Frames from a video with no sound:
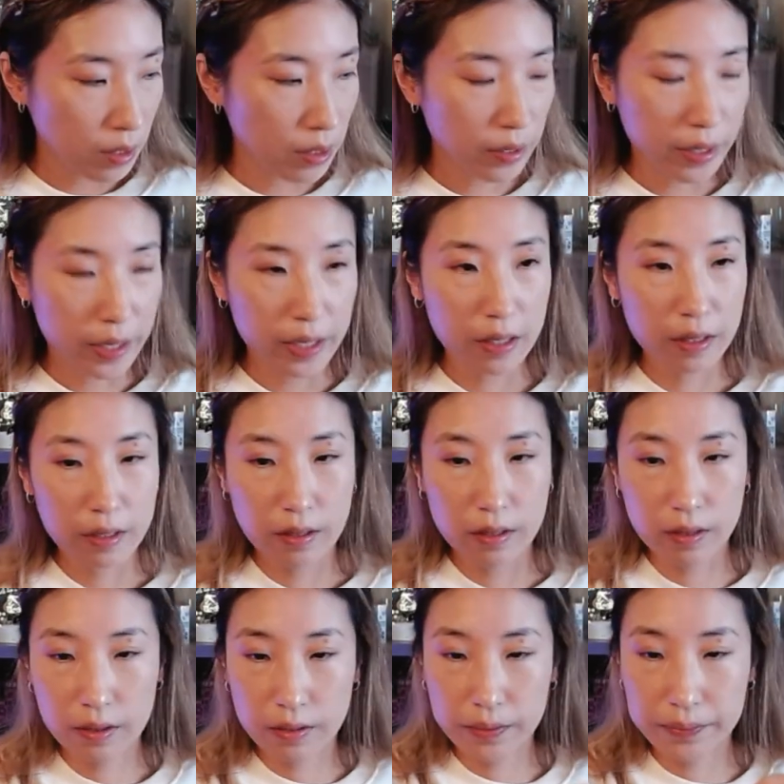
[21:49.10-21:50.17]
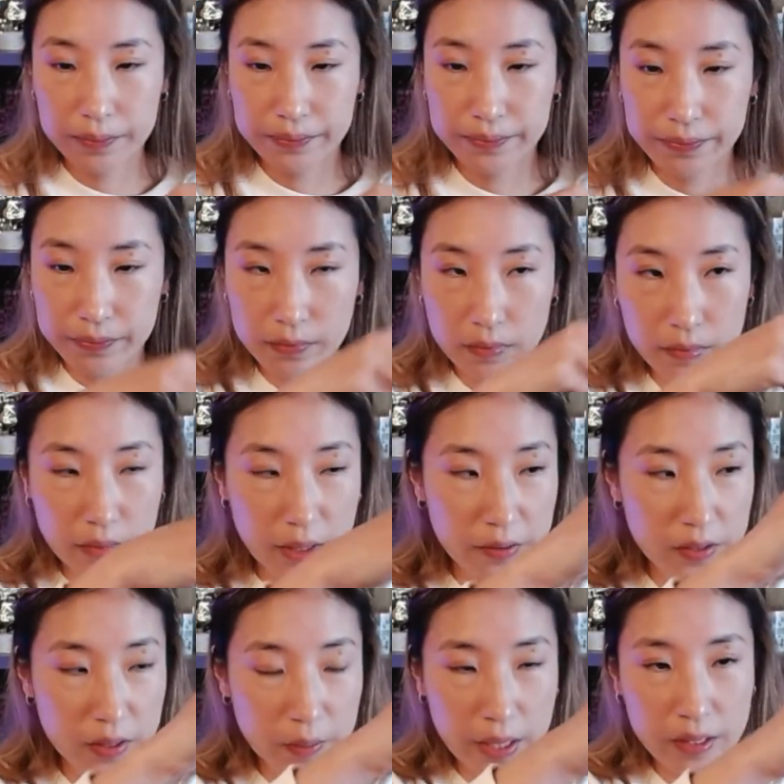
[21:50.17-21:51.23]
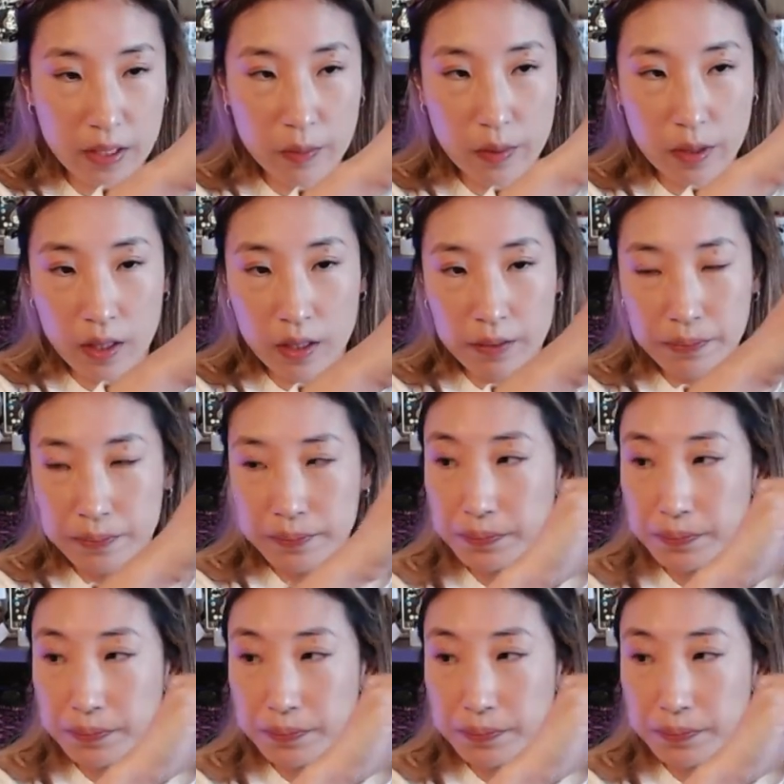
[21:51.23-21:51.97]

Okay. Have some ASMR.